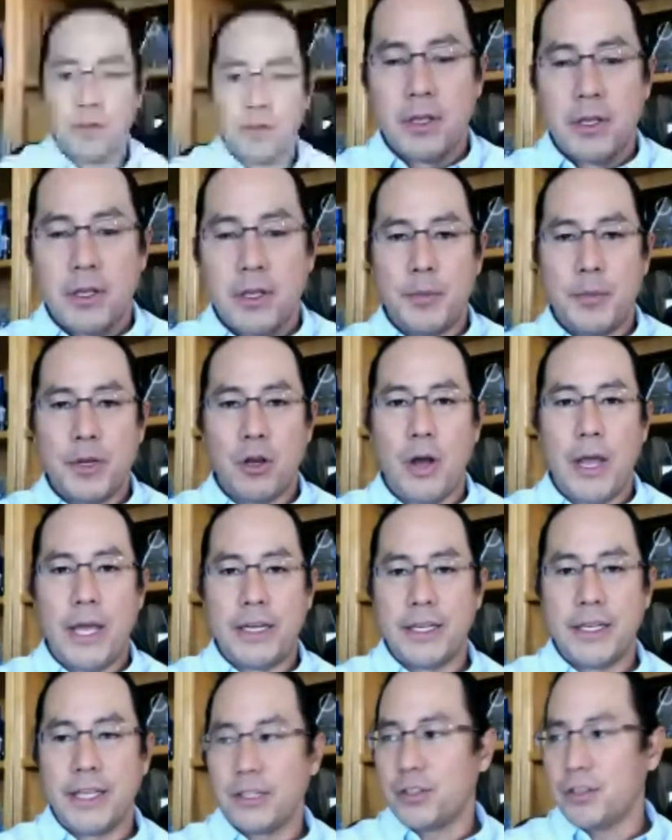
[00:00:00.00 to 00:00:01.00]
Let me go ahead and
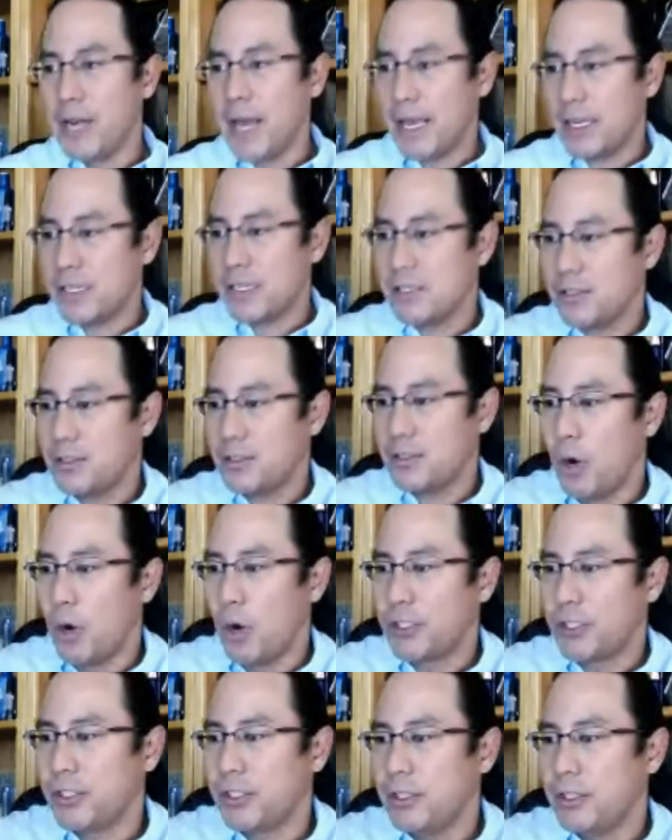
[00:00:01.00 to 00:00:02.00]
get to the next
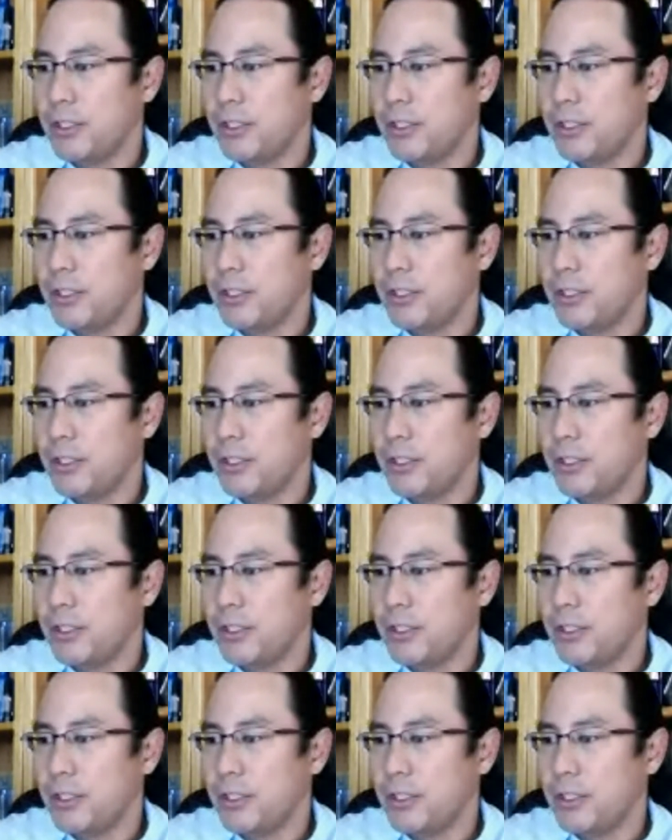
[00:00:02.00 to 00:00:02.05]
question.